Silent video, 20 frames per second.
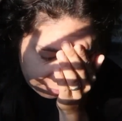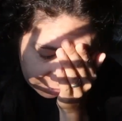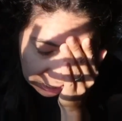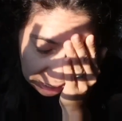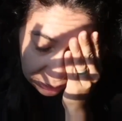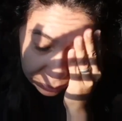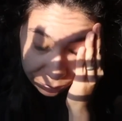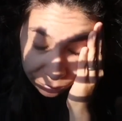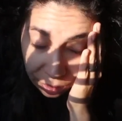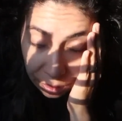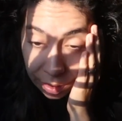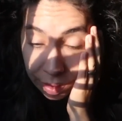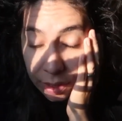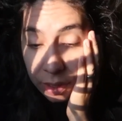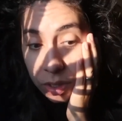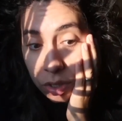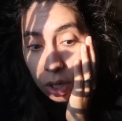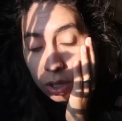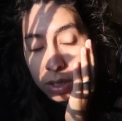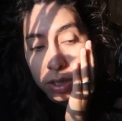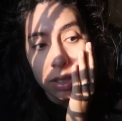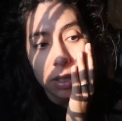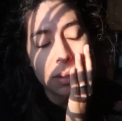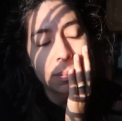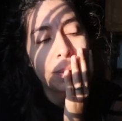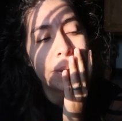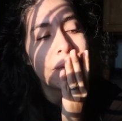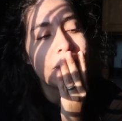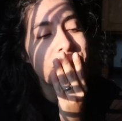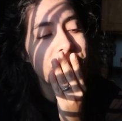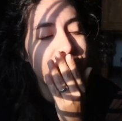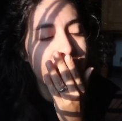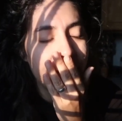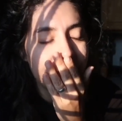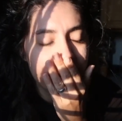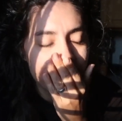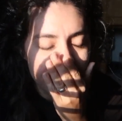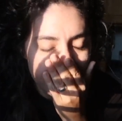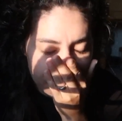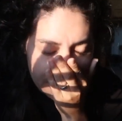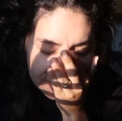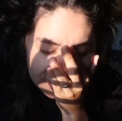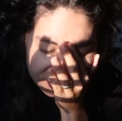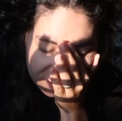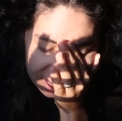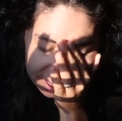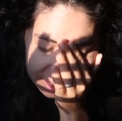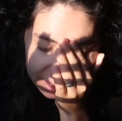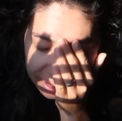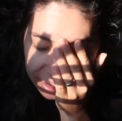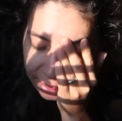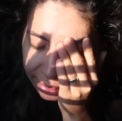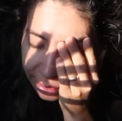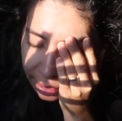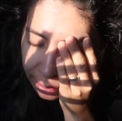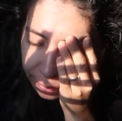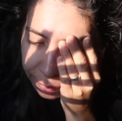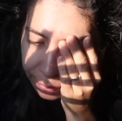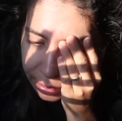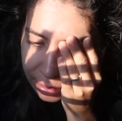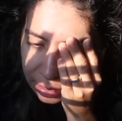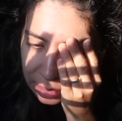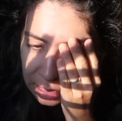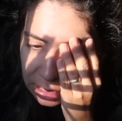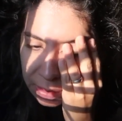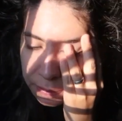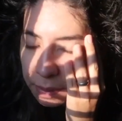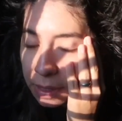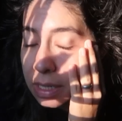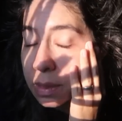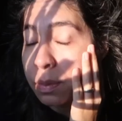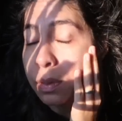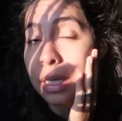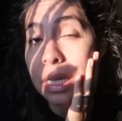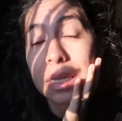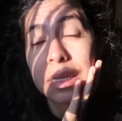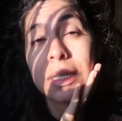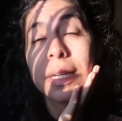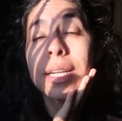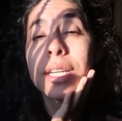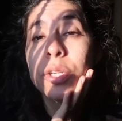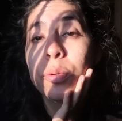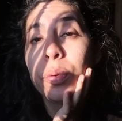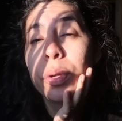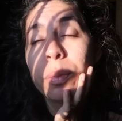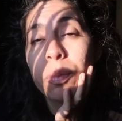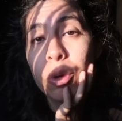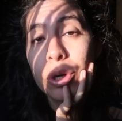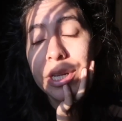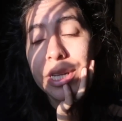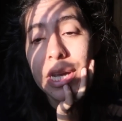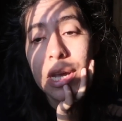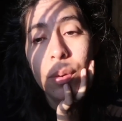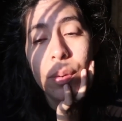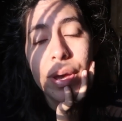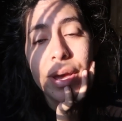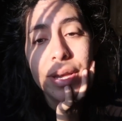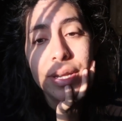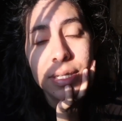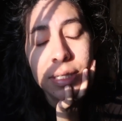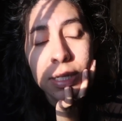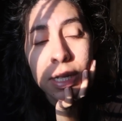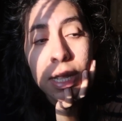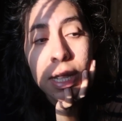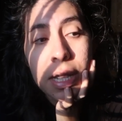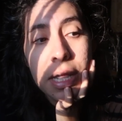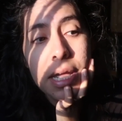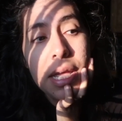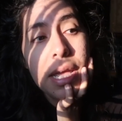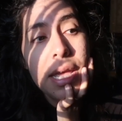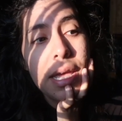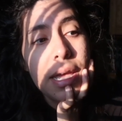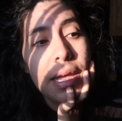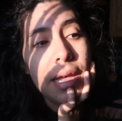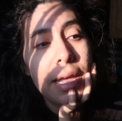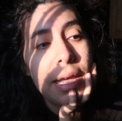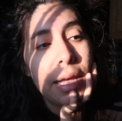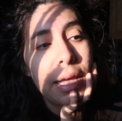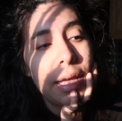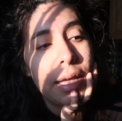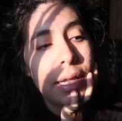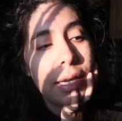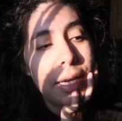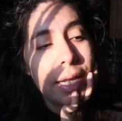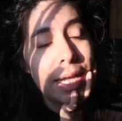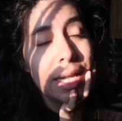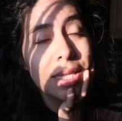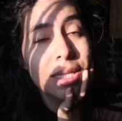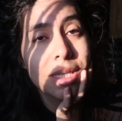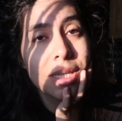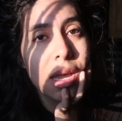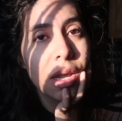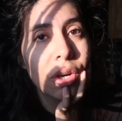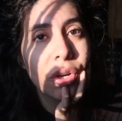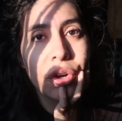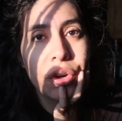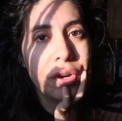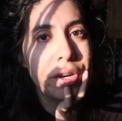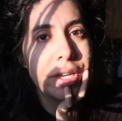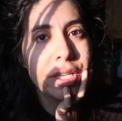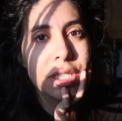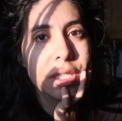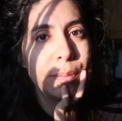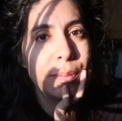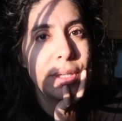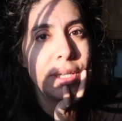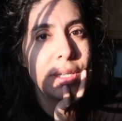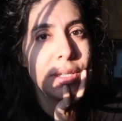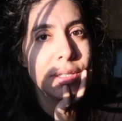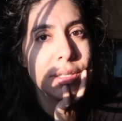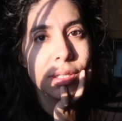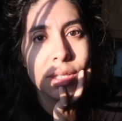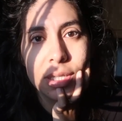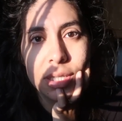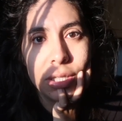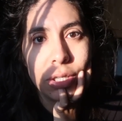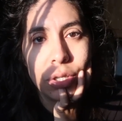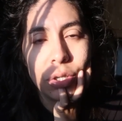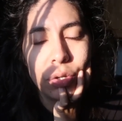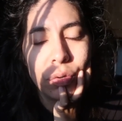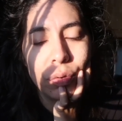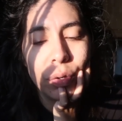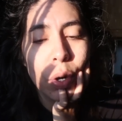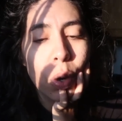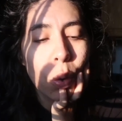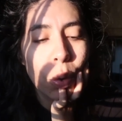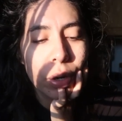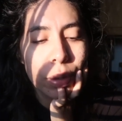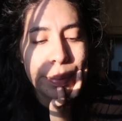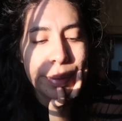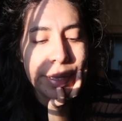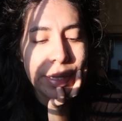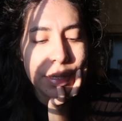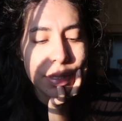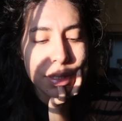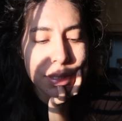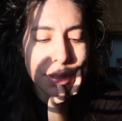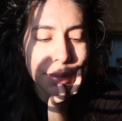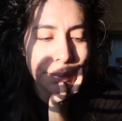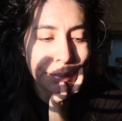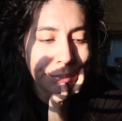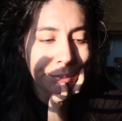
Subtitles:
I'm very exhausted, but it's fine. I tried to stay up as late as possible last night doing more DIYs, and it's not occurring to me to continue to record because